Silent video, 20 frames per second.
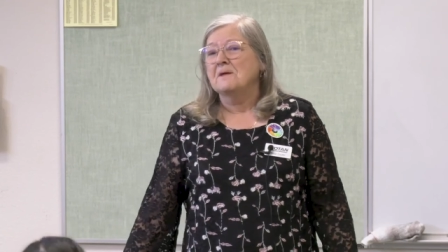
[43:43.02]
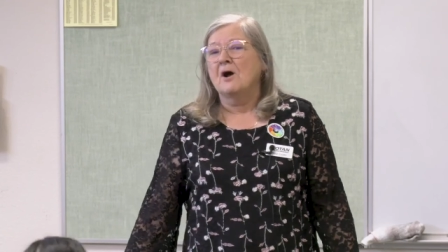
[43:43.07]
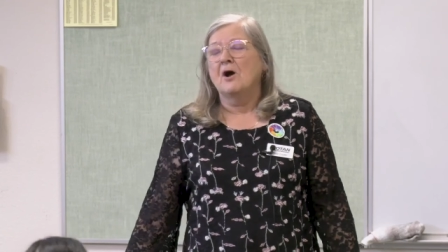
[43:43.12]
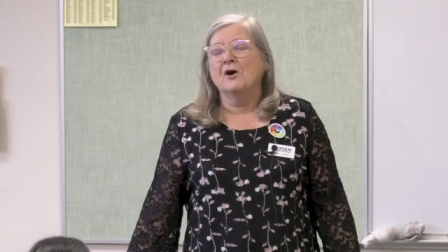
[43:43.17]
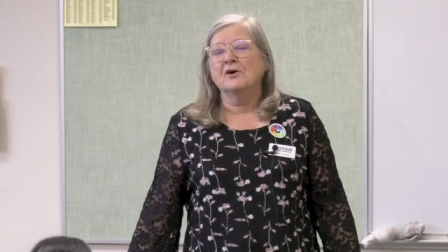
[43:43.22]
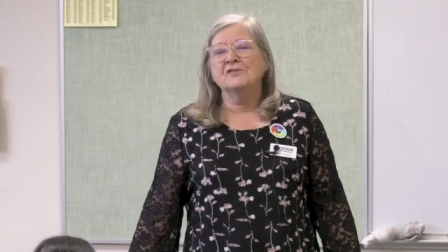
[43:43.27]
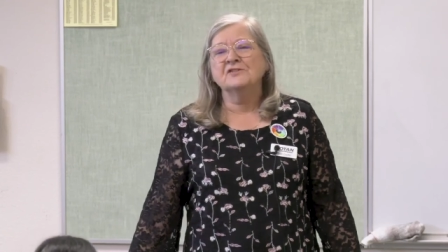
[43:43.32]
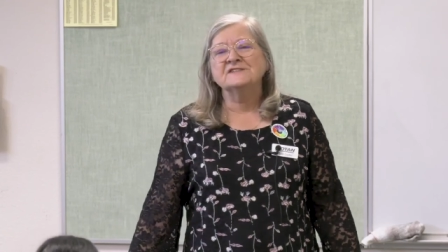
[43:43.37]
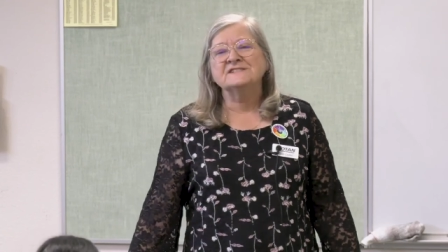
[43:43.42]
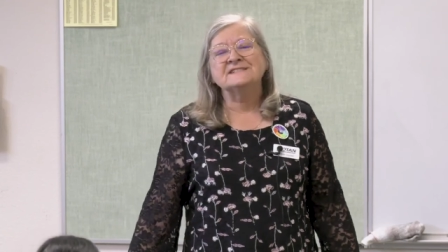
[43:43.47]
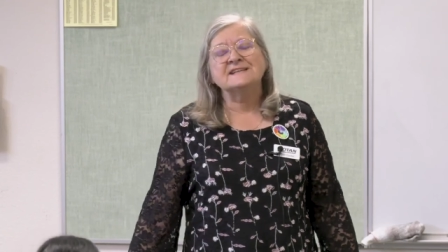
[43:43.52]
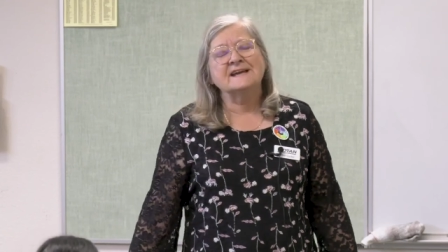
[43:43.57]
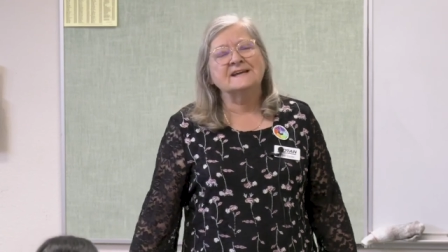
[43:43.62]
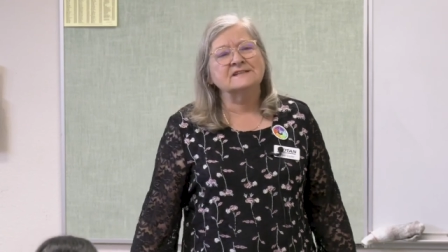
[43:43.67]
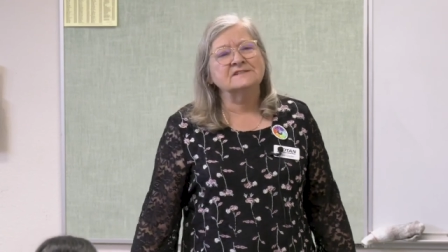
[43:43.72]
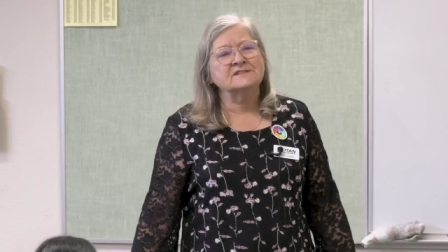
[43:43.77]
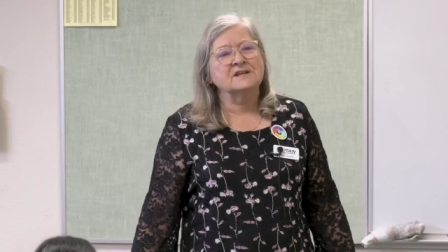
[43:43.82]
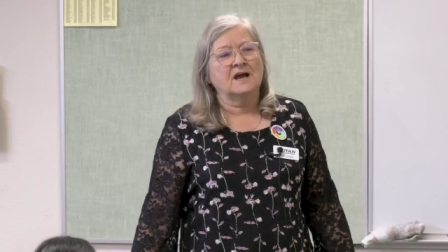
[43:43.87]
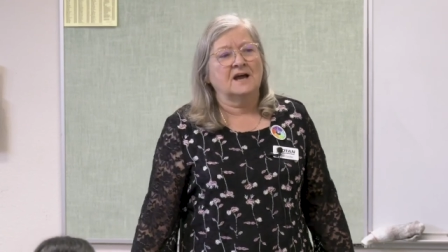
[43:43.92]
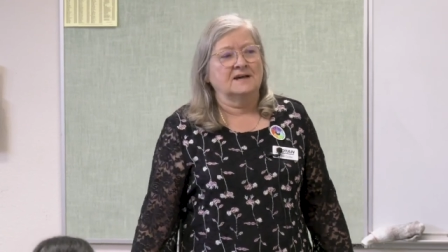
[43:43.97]
all the
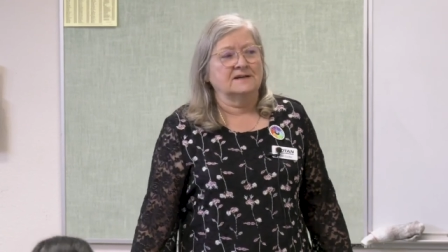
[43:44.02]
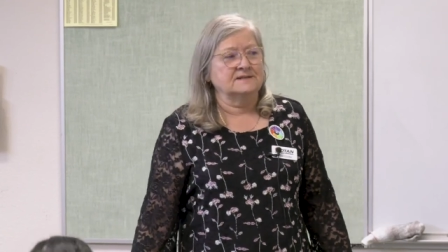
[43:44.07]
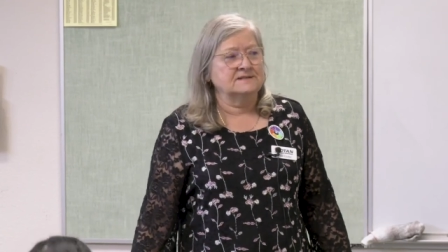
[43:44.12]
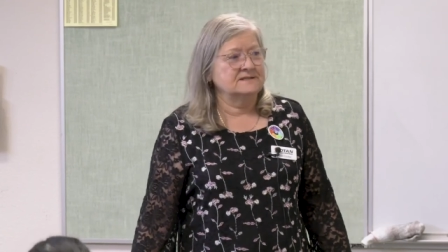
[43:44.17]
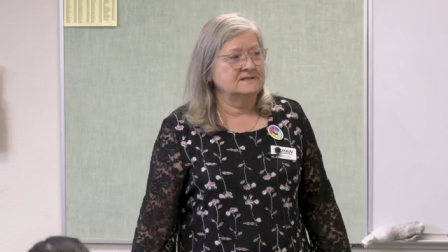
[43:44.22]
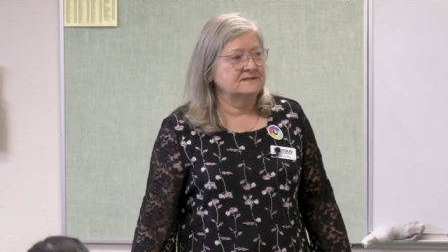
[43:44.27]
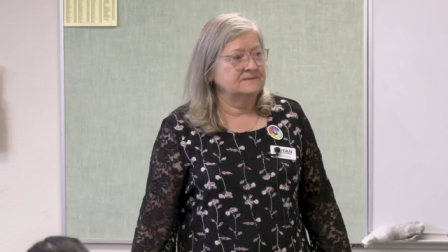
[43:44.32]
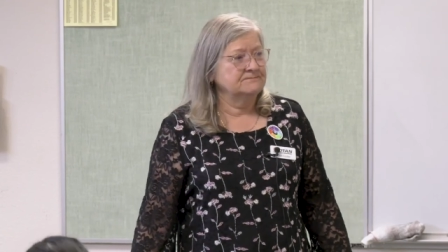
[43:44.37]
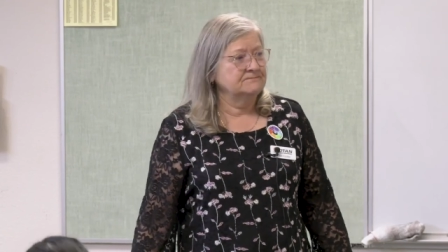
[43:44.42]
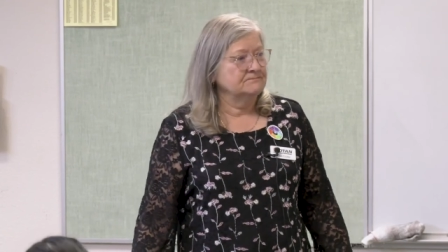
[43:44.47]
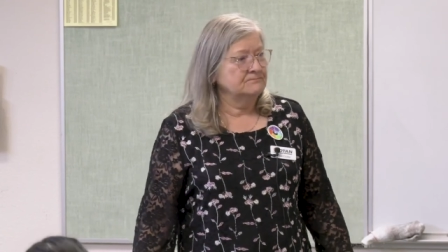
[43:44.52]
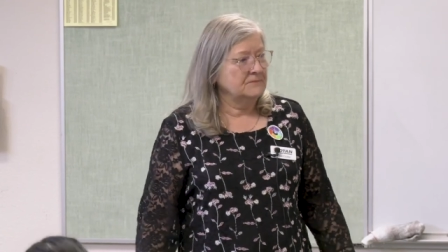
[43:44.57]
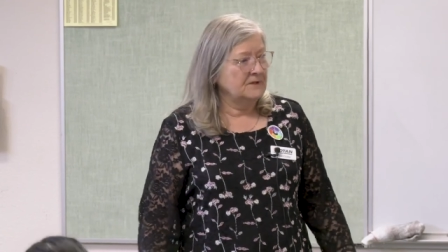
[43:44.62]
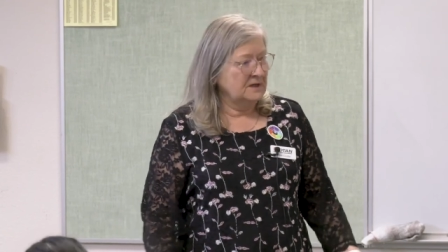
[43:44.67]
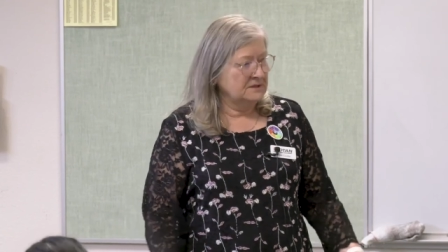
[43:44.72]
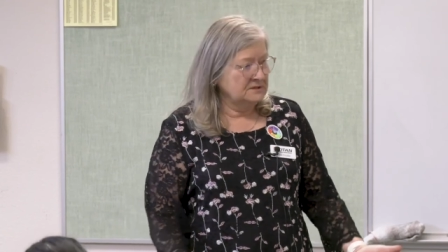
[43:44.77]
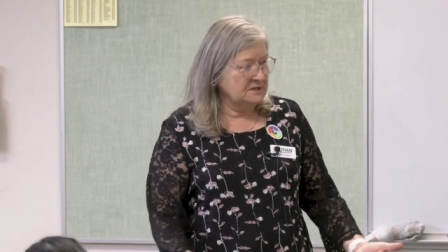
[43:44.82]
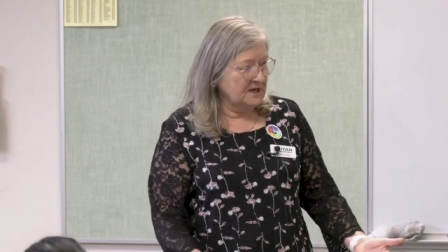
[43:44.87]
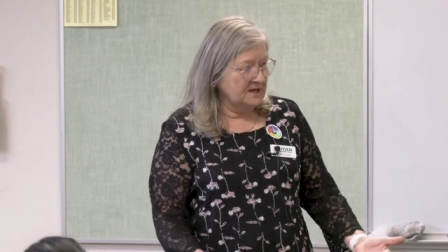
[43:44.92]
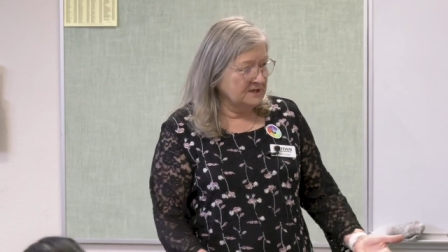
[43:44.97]
tech talks.
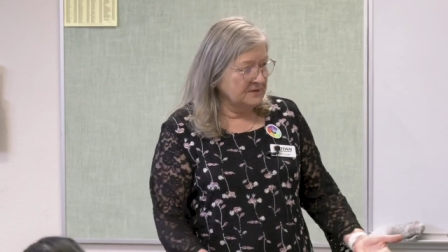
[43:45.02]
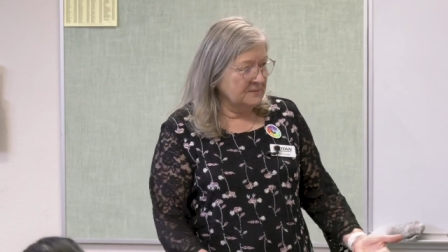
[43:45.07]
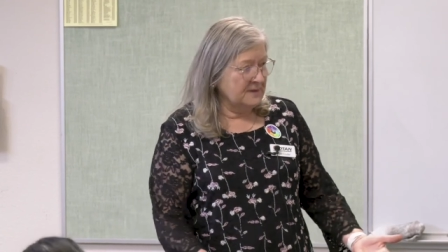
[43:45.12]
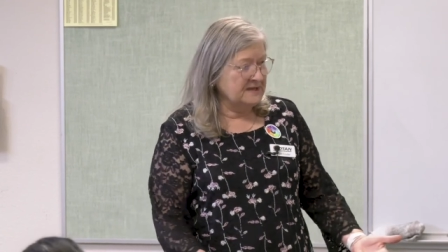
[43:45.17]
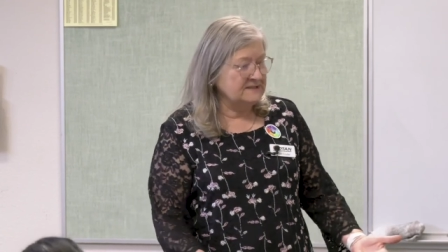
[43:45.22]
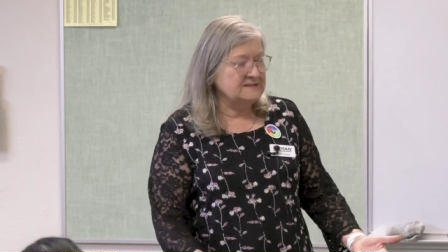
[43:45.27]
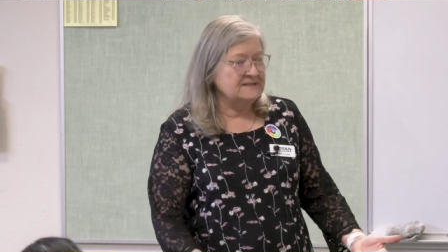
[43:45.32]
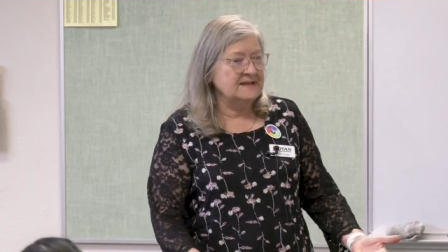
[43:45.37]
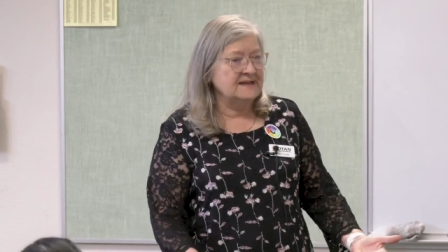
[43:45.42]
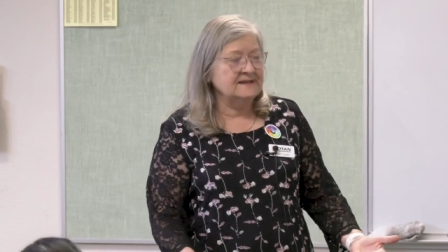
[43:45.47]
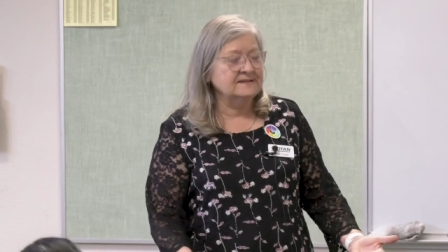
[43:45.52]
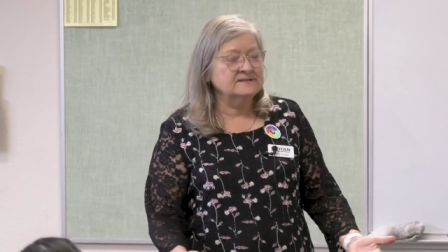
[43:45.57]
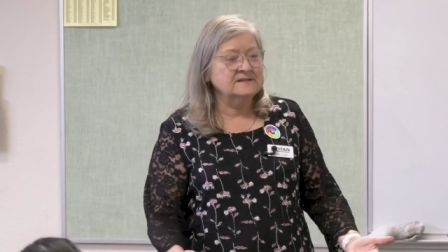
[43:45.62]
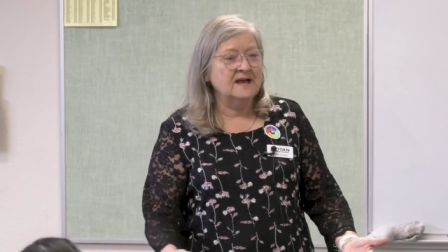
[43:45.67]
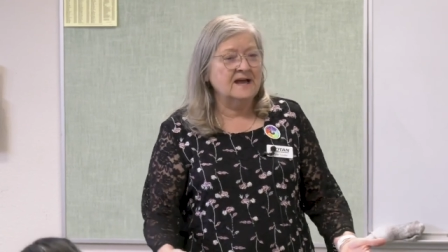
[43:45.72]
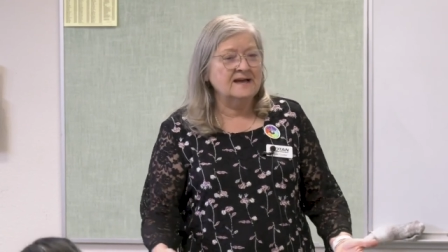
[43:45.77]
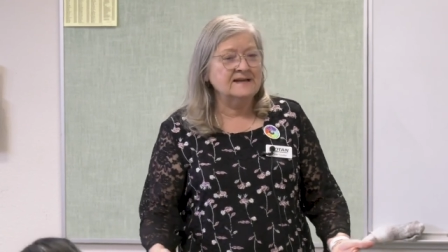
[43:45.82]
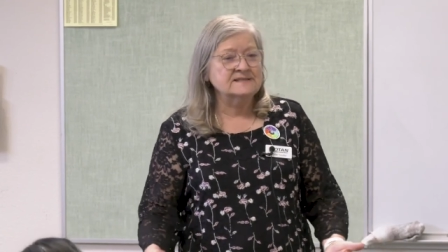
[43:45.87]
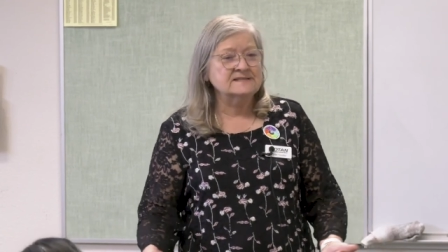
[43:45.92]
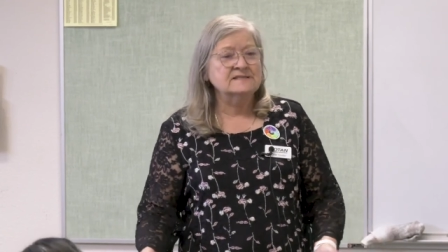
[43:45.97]
I talked about tech
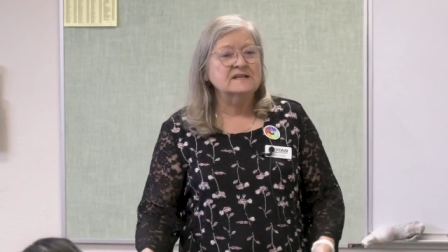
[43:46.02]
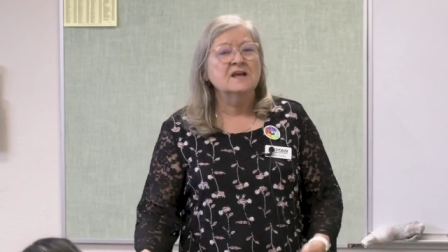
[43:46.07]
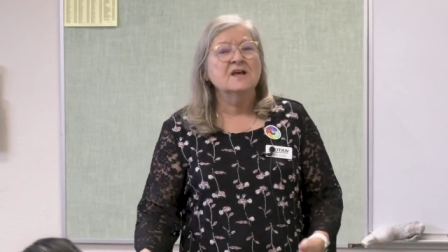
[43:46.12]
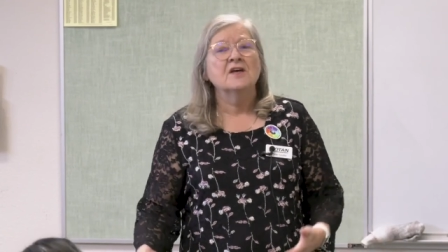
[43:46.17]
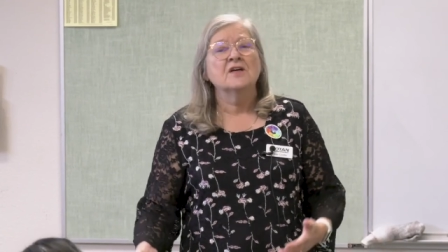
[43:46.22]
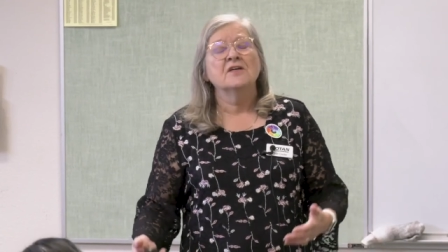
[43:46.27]
talks.